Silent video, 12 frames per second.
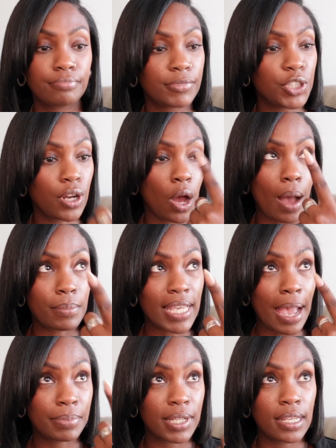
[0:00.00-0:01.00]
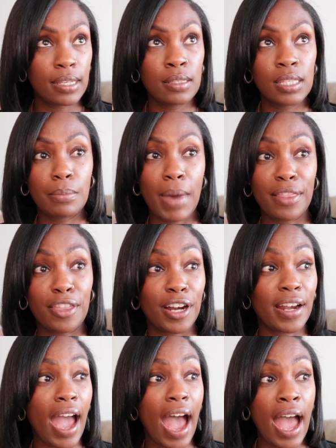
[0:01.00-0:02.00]
You know, I'm tapped into my
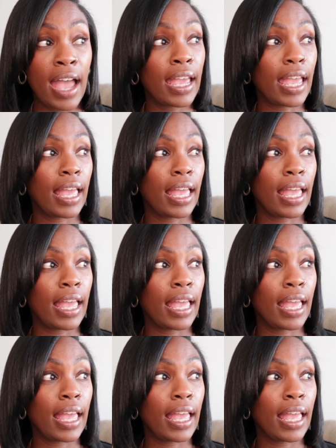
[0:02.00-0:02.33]
third eye,